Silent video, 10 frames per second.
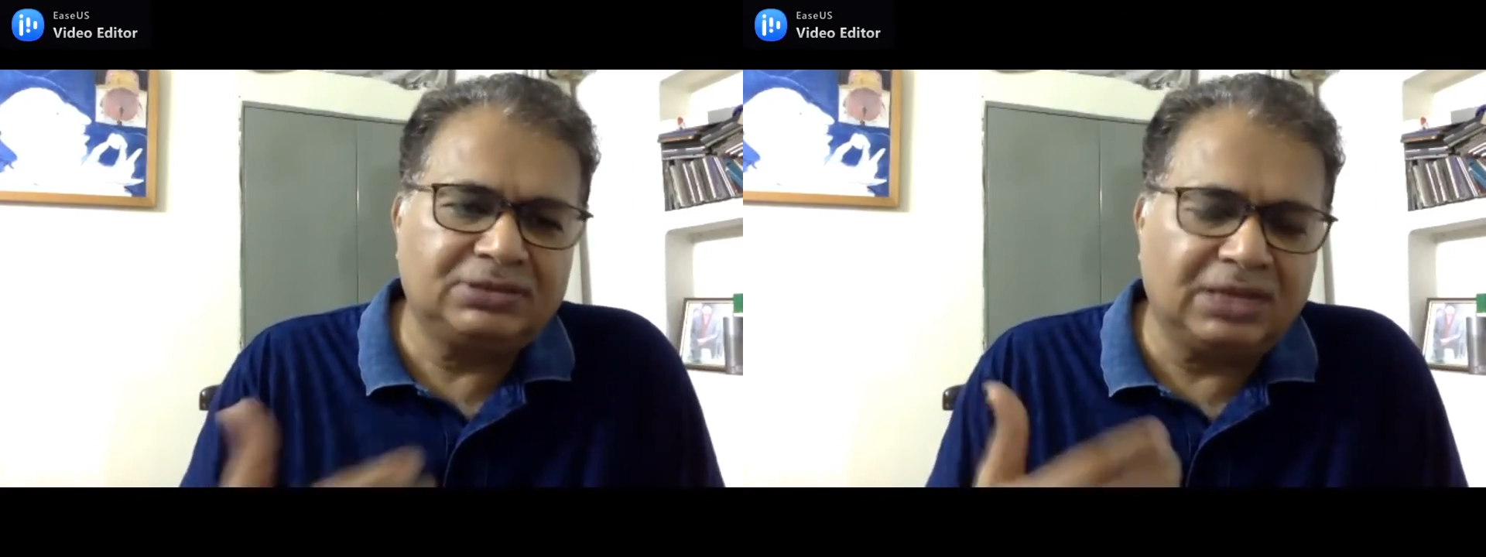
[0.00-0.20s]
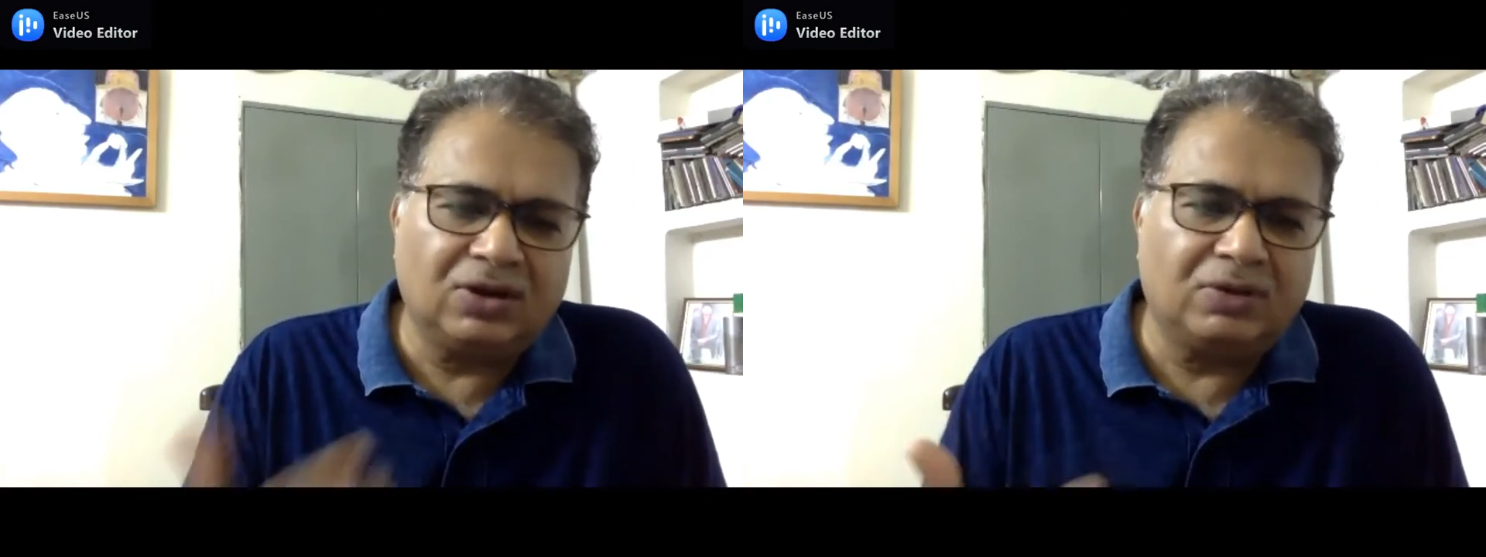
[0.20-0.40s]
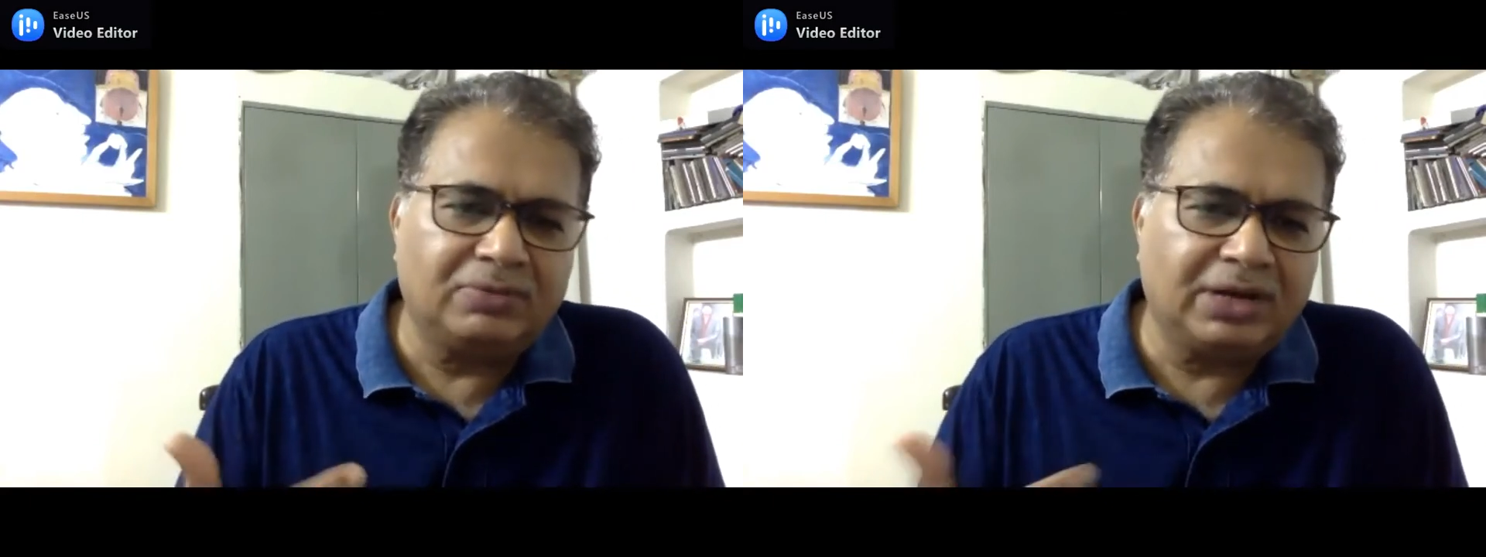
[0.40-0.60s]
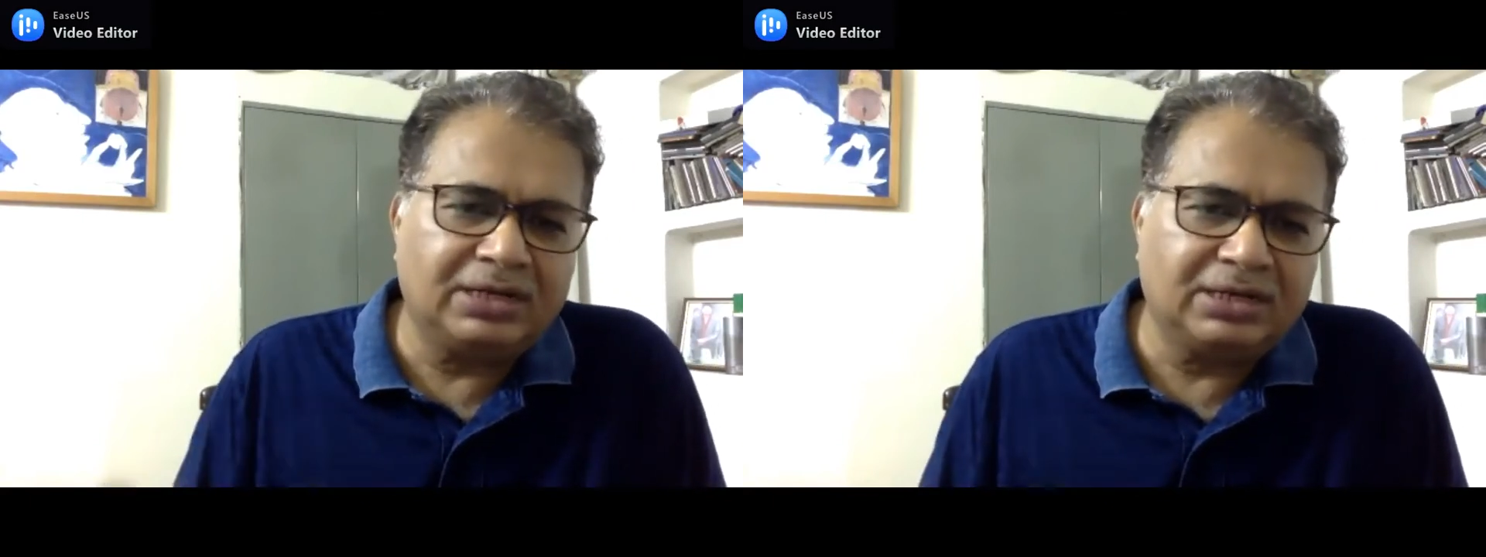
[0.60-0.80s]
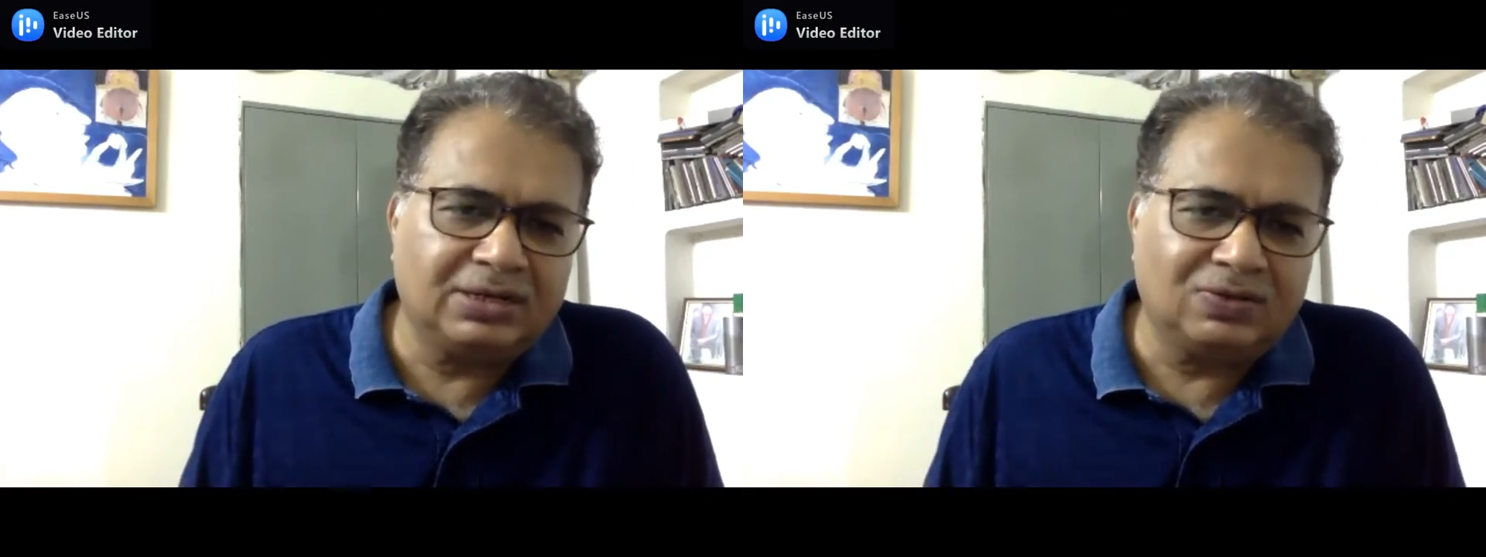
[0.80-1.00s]
telecom rate
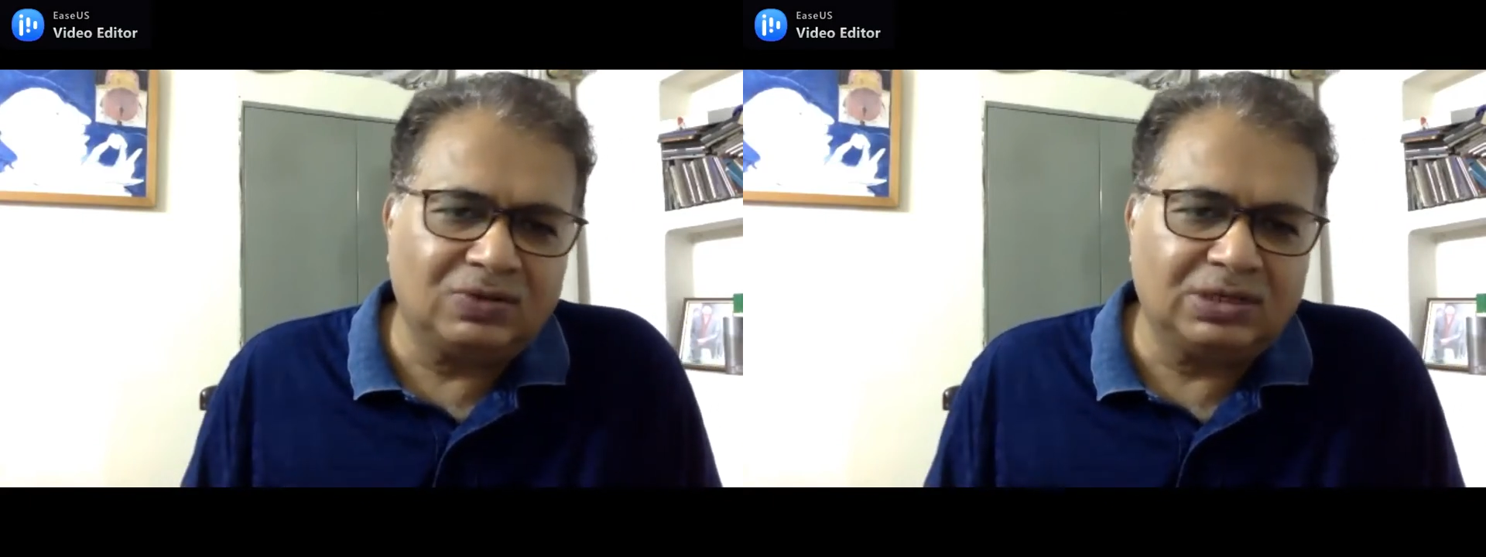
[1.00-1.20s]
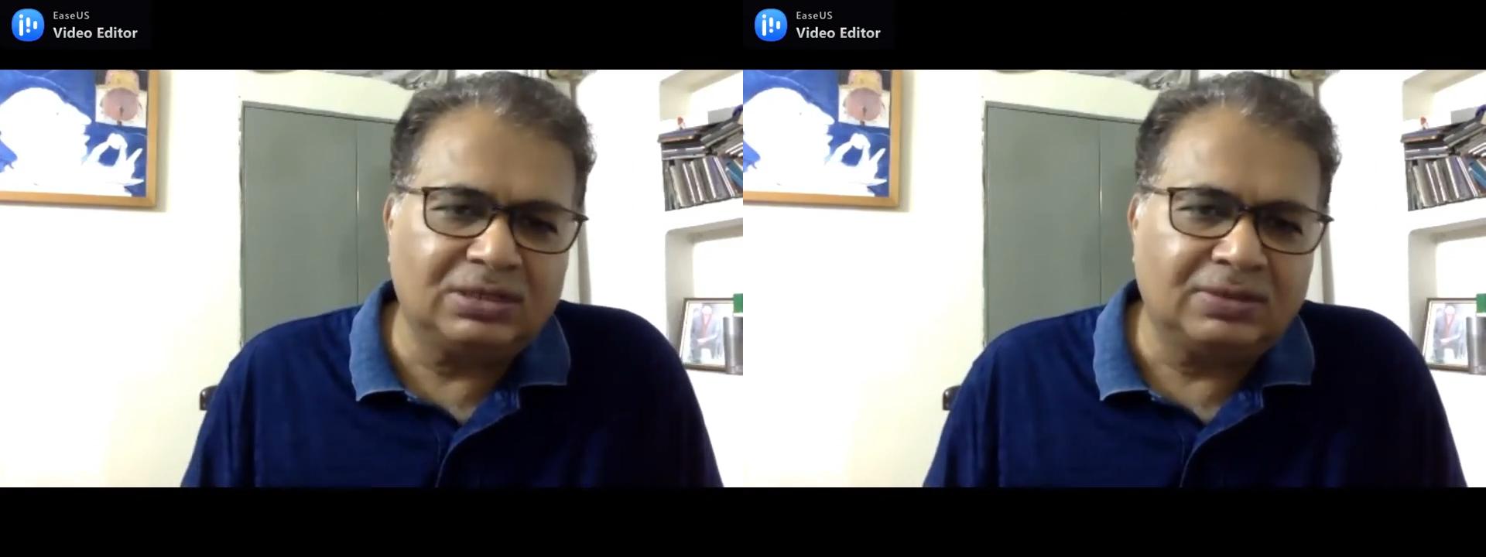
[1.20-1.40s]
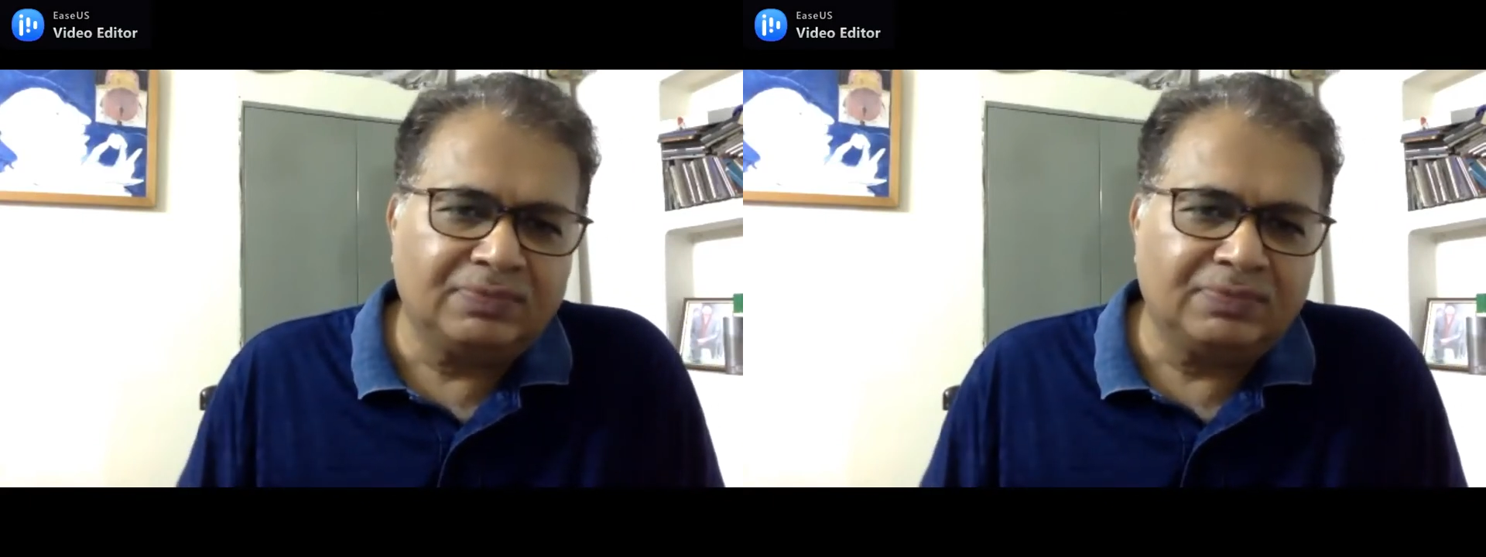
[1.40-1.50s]
in the world.